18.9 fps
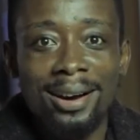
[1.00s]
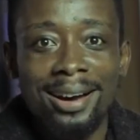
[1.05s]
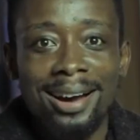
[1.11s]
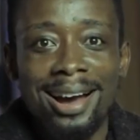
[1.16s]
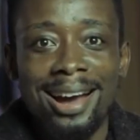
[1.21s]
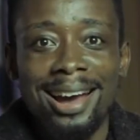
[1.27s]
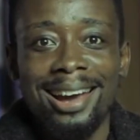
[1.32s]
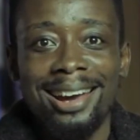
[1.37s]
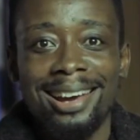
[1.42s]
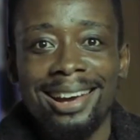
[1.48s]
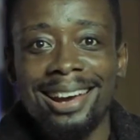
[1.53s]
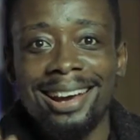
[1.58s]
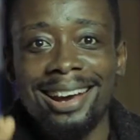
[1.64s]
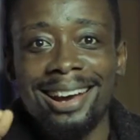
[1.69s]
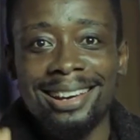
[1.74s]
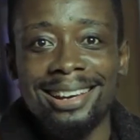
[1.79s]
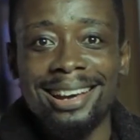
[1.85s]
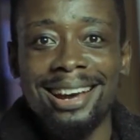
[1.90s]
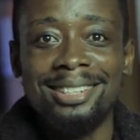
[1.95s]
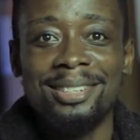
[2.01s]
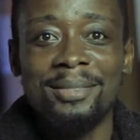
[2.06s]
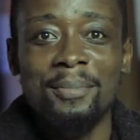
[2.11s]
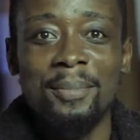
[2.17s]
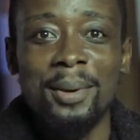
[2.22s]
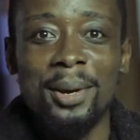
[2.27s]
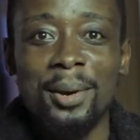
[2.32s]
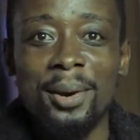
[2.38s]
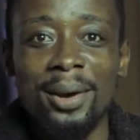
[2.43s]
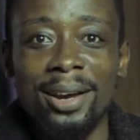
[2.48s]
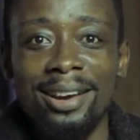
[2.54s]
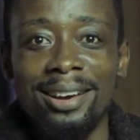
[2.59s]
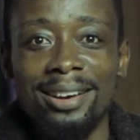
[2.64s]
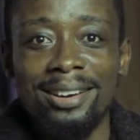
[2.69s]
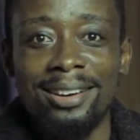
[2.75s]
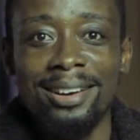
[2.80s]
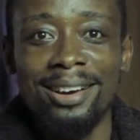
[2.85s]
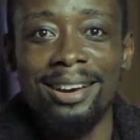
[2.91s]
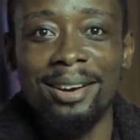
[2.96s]
Hi, hi guys, Mayor here,
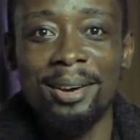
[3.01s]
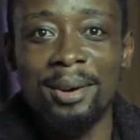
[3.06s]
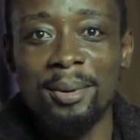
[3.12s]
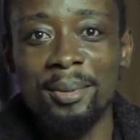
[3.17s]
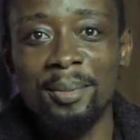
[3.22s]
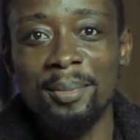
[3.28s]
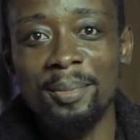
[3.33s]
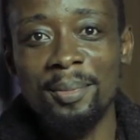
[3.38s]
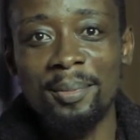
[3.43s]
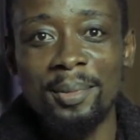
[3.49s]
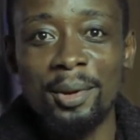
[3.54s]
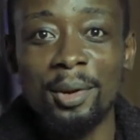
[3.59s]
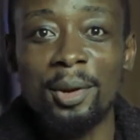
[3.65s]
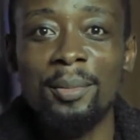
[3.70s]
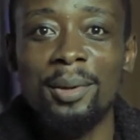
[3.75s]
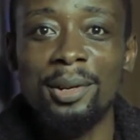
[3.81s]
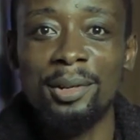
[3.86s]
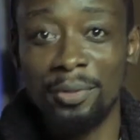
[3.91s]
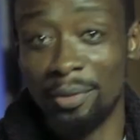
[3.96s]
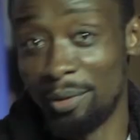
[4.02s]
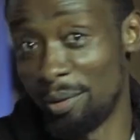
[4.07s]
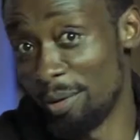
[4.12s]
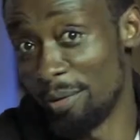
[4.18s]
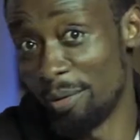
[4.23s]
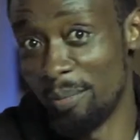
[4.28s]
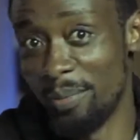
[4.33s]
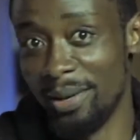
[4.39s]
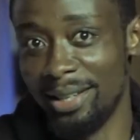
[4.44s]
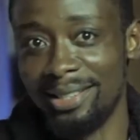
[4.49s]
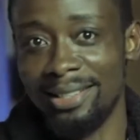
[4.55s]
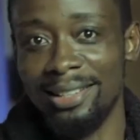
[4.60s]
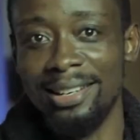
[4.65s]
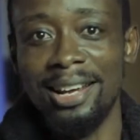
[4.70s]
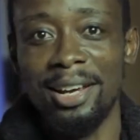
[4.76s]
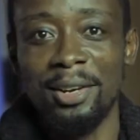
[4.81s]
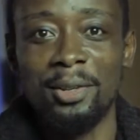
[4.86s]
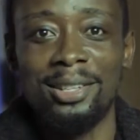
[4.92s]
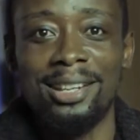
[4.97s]
documentary photographer based in
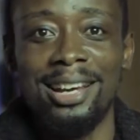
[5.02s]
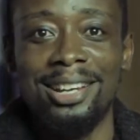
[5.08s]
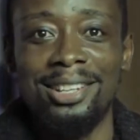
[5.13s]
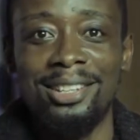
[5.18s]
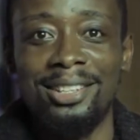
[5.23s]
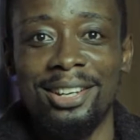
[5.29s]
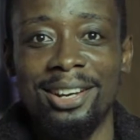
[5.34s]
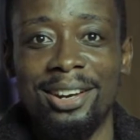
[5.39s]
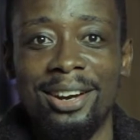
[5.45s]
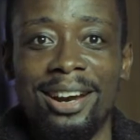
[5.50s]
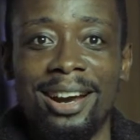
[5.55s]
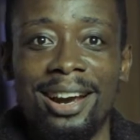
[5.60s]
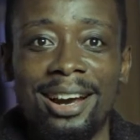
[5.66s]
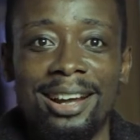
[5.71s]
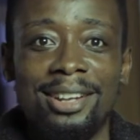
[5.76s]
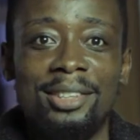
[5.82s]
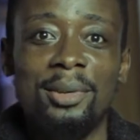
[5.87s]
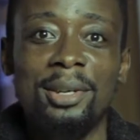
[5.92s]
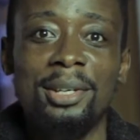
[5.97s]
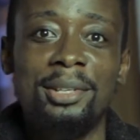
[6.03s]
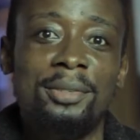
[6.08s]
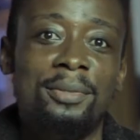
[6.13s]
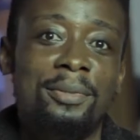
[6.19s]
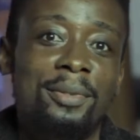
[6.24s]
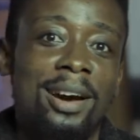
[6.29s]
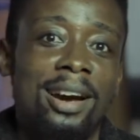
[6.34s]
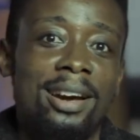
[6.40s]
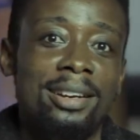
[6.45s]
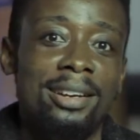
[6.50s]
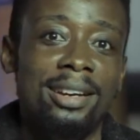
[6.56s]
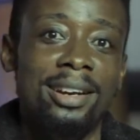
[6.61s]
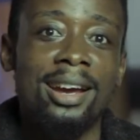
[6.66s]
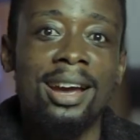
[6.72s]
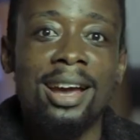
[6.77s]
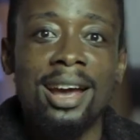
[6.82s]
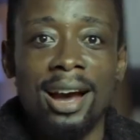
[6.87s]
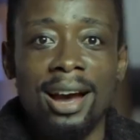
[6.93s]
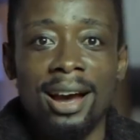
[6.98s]
Lagos, Nigeria. And today's Friday,
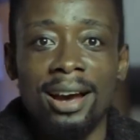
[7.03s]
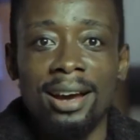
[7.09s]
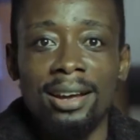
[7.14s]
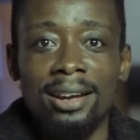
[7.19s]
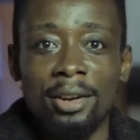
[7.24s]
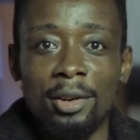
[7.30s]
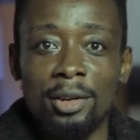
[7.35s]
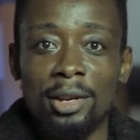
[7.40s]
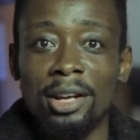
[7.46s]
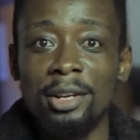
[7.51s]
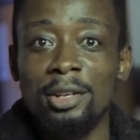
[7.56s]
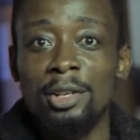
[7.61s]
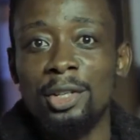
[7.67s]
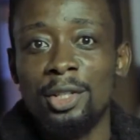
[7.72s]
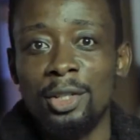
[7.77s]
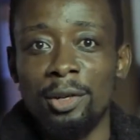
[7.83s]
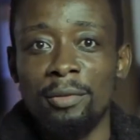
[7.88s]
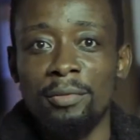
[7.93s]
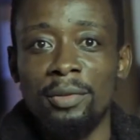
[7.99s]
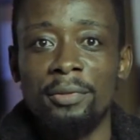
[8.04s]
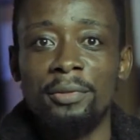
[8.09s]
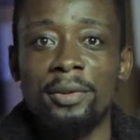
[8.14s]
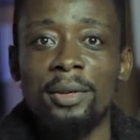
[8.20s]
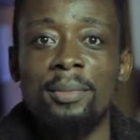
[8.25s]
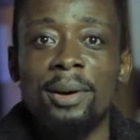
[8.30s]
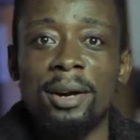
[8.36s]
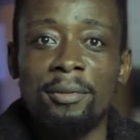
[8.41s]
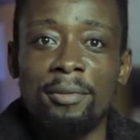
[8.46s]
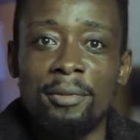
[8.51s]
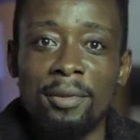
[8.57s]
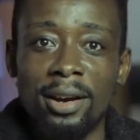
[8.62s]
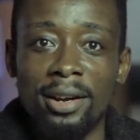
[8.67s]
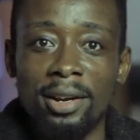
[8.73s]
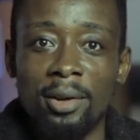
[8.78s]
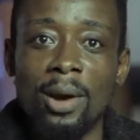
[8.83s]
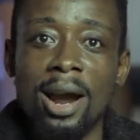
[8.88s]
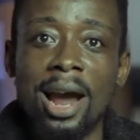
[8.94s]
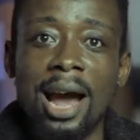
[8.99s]
and another edition of the Feedback
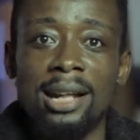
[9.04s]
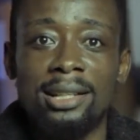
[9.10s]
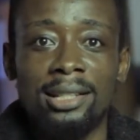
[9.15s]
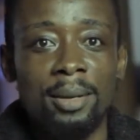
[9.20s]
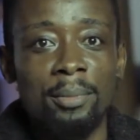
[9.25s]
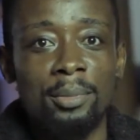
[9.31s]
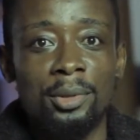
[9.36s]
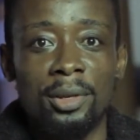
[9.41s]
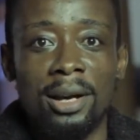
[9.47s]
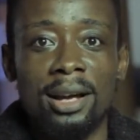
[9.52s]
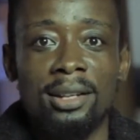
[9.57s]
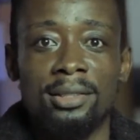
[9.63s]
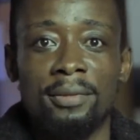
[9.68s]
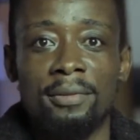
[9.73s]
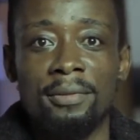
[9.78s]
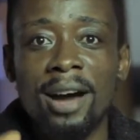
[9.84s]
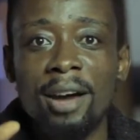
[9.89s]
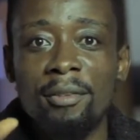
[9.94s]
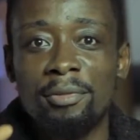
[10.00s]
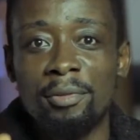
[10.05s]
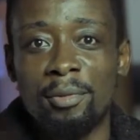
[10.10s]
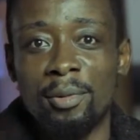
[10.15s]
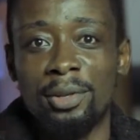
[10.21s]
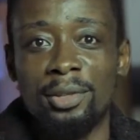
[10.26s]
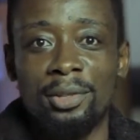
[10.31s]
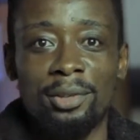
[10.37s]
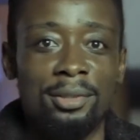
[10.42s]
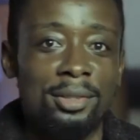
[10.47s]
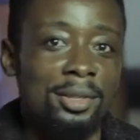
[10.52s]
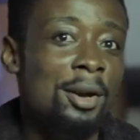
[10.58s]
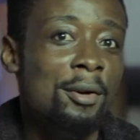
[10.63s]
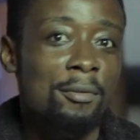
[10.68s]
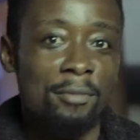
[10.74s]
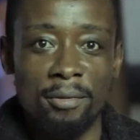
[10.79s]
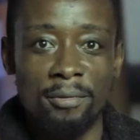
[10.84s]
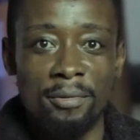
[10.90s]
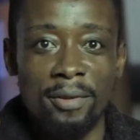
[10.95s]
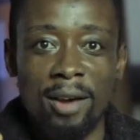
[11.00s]
Friday, where I attempt to answer five questions
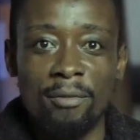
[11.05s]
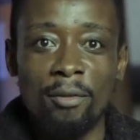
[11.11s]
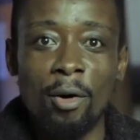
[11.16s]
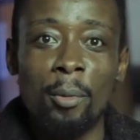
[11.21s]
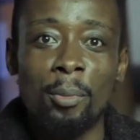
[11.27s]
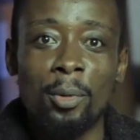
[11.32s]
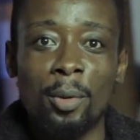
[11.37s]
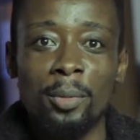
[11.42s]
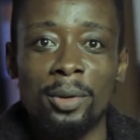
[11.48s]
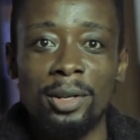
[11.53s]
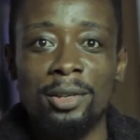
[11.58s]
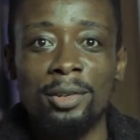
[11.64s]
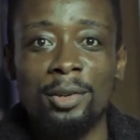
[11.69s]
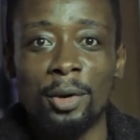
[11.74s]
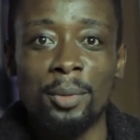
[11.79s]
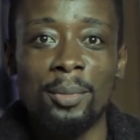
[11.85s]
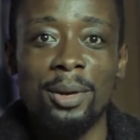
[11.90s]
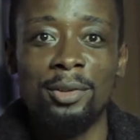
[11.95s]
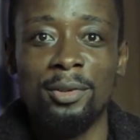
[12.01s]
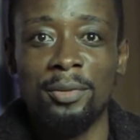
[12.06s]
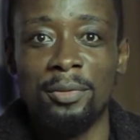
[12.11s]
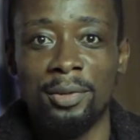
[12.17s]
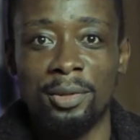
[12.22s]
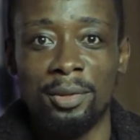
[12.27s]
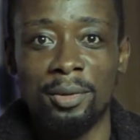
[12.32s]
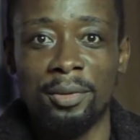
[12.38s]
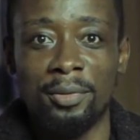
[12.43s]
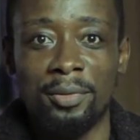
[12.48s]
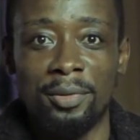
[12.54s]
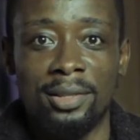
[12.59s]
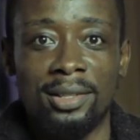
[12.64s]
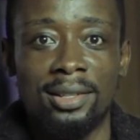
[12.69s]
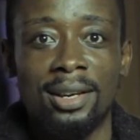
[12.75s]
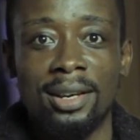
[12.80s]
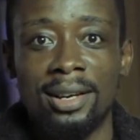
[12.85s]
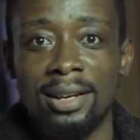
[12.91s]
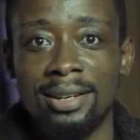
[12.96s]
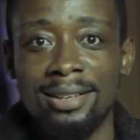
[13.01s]
from five upcoming documentary photographers.
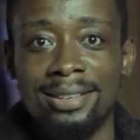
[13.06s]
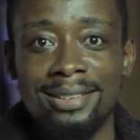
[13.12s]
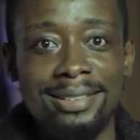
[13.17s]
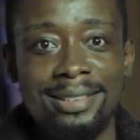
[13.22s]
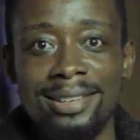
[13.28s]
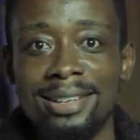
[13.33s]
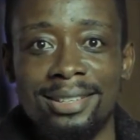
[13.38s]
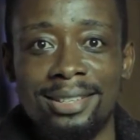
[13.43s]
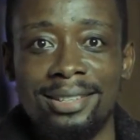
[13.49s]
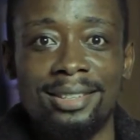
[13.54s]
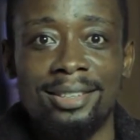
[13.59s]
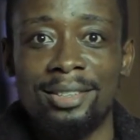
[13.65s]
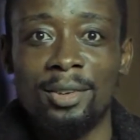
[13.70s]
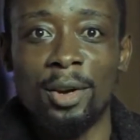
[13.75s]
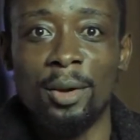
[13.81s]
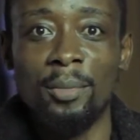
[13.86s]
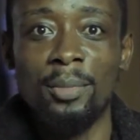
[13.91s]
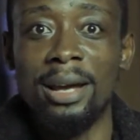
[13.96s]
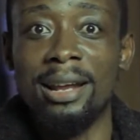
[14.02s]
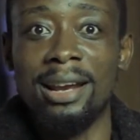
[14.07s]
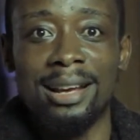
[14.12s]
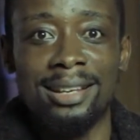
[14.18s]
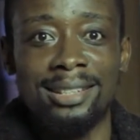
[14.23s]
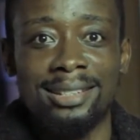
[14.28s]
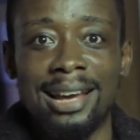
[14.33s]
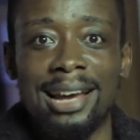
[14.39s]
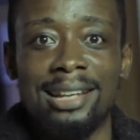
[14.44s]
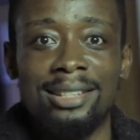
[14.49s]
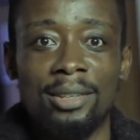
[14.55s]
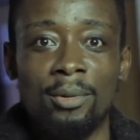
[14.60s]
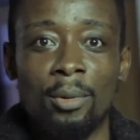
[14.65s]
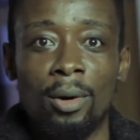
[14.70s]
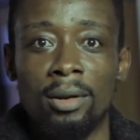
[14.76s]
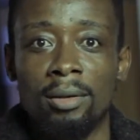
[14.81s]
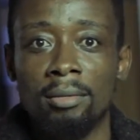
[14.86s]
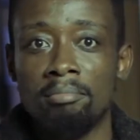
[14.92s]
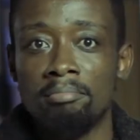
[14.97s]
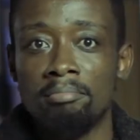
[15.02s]
This is going to be an exciting one.